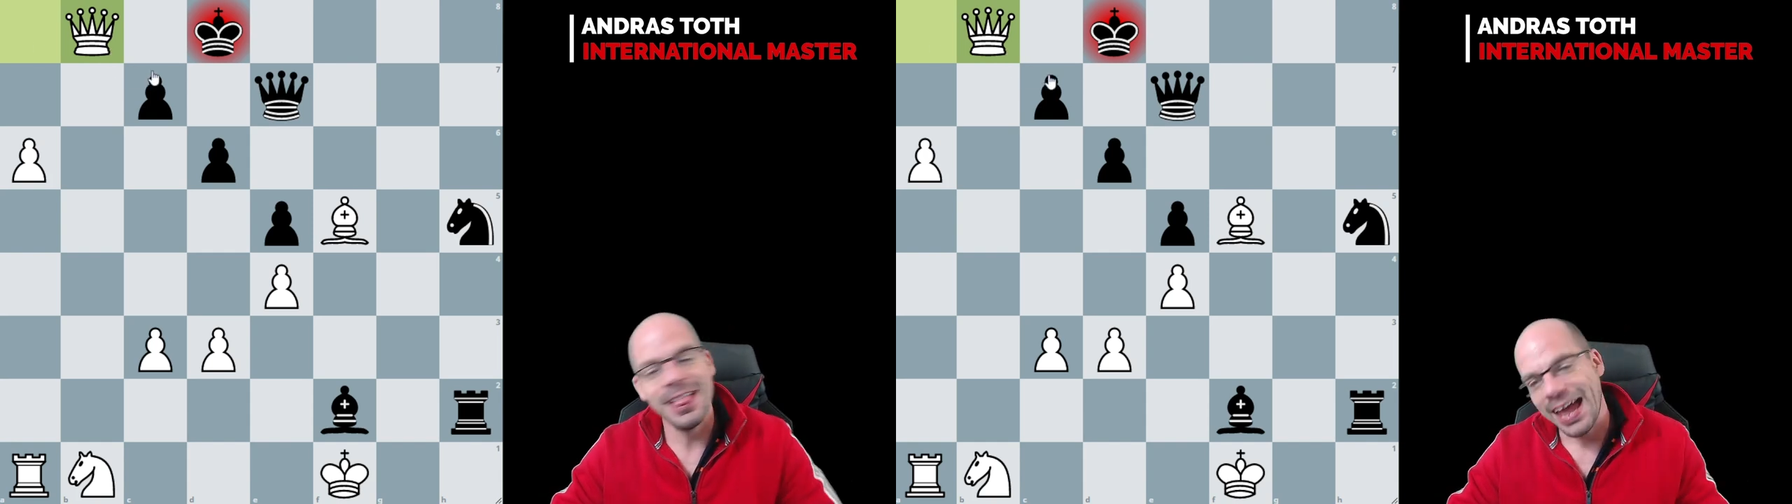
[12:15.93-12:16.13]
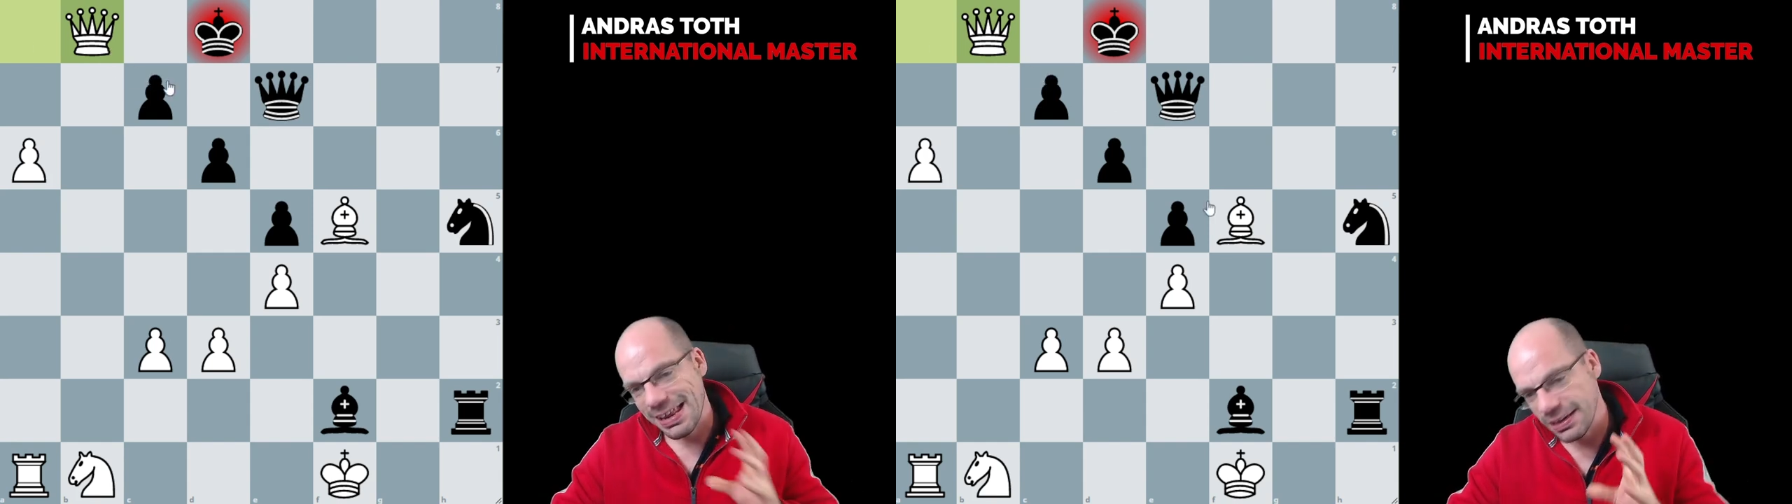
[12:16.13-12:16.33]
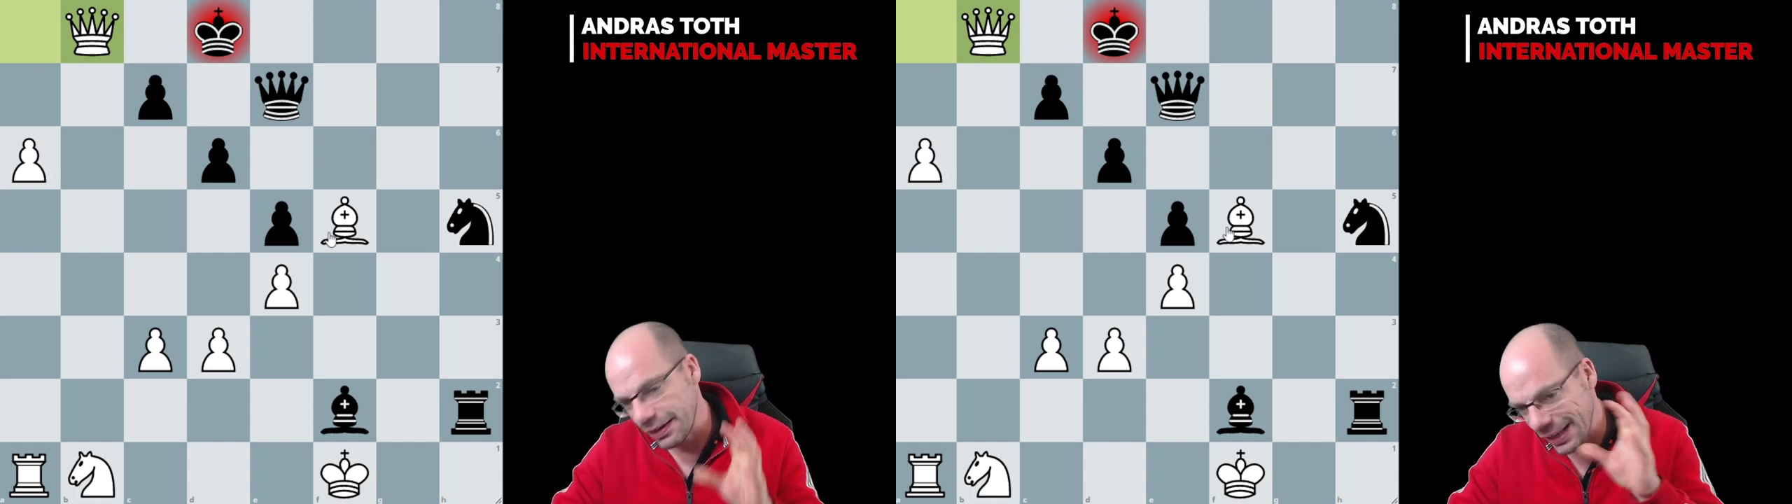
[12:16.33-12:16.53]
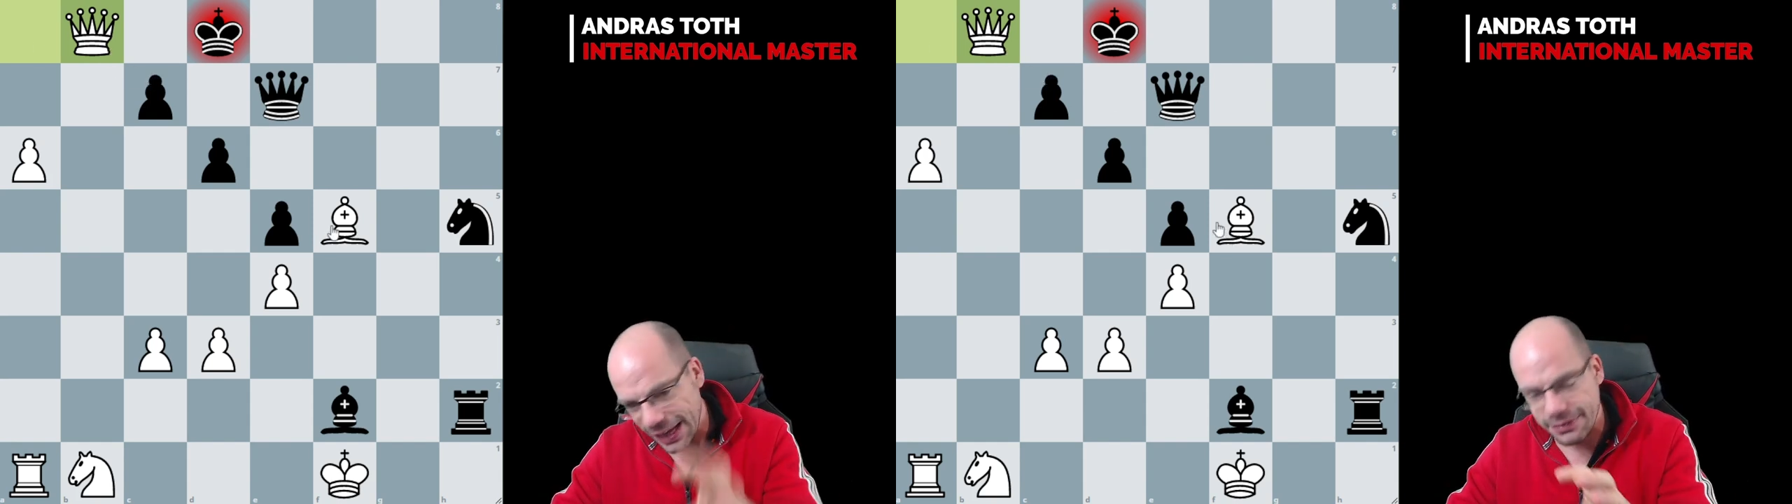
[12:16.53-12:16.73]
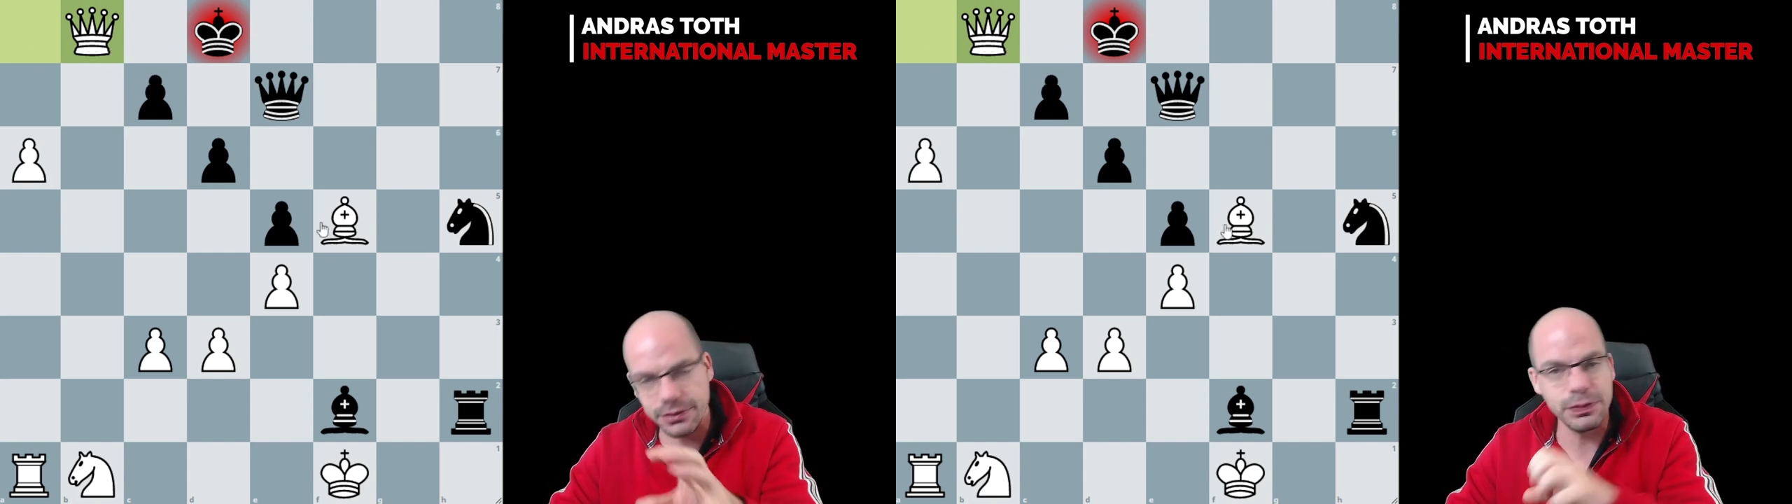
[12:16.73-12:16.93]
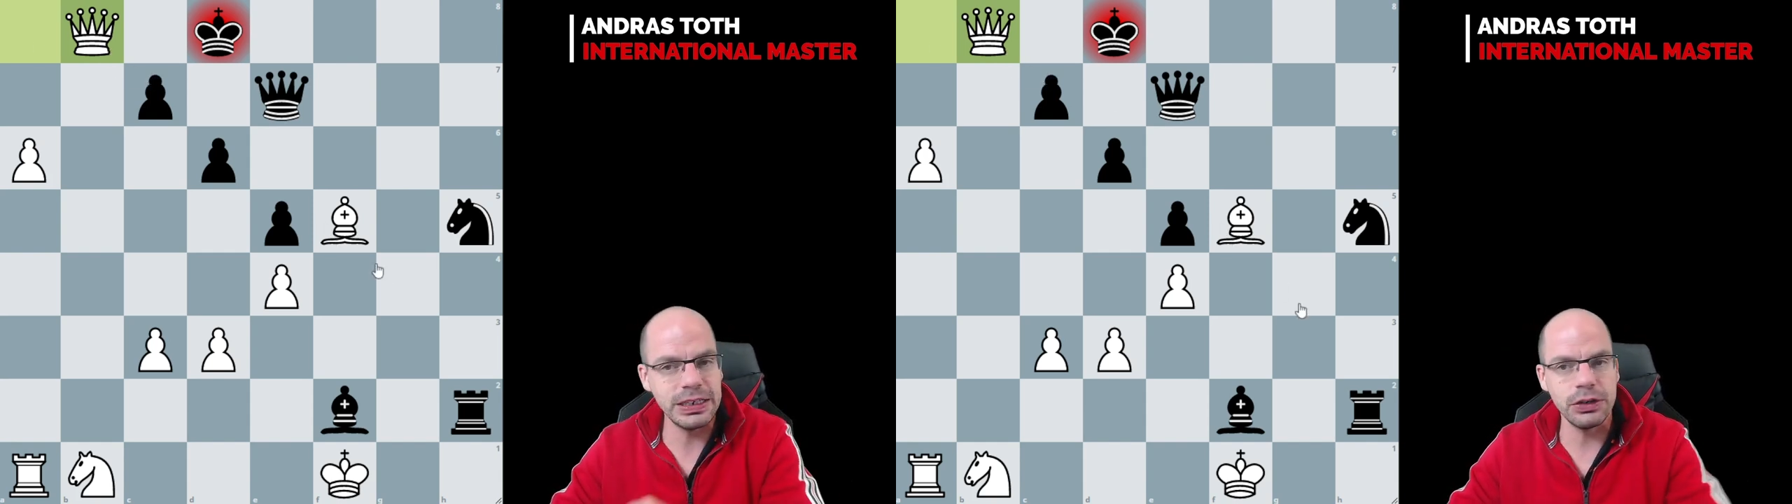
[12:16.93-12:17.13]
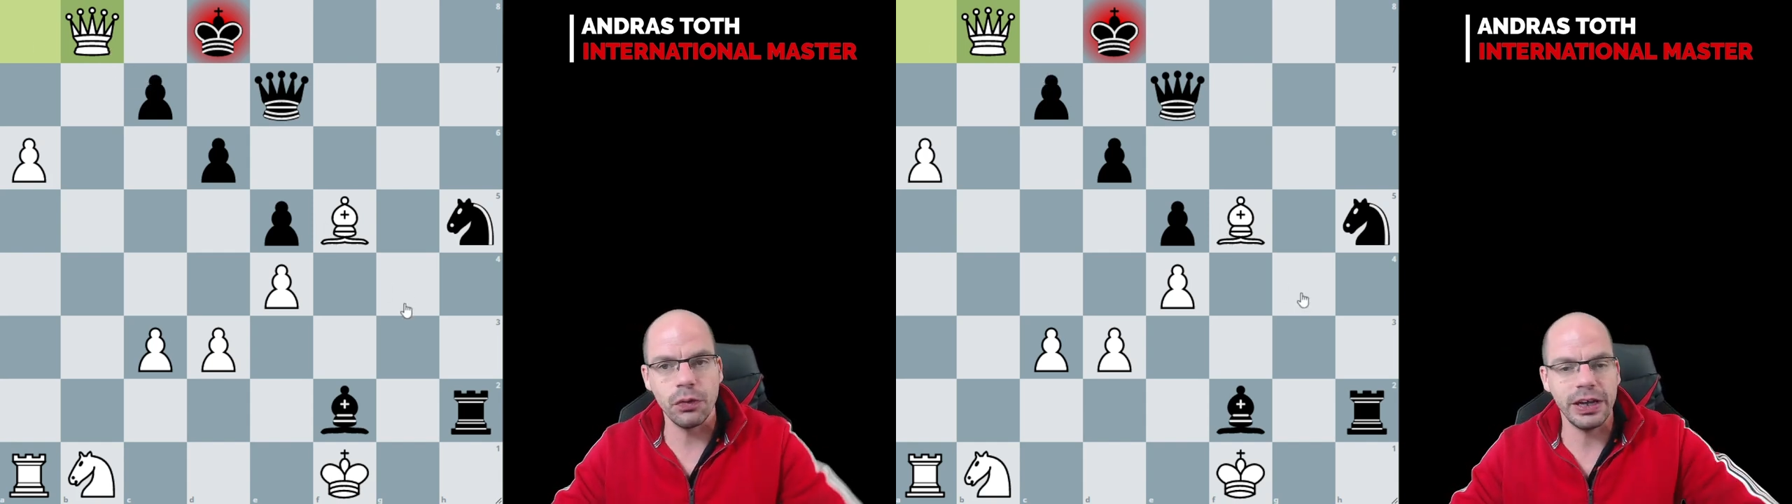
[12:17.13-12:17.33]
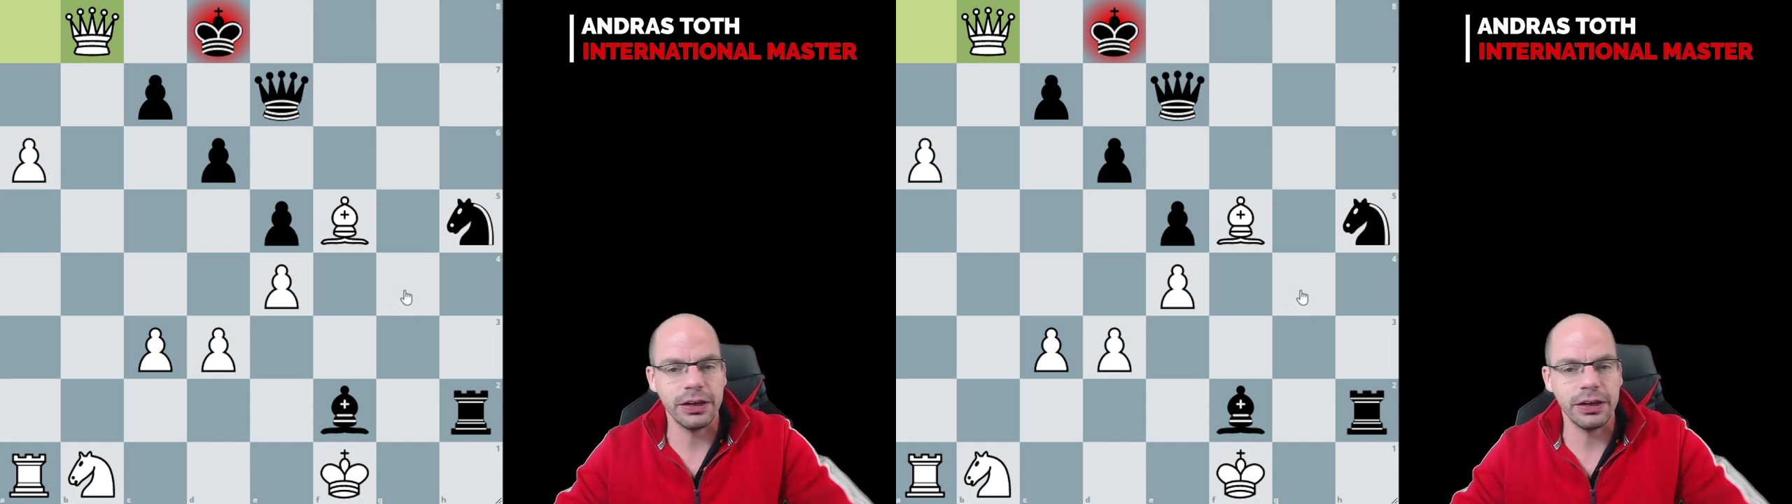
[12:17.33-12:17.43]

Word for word: and in the next video we are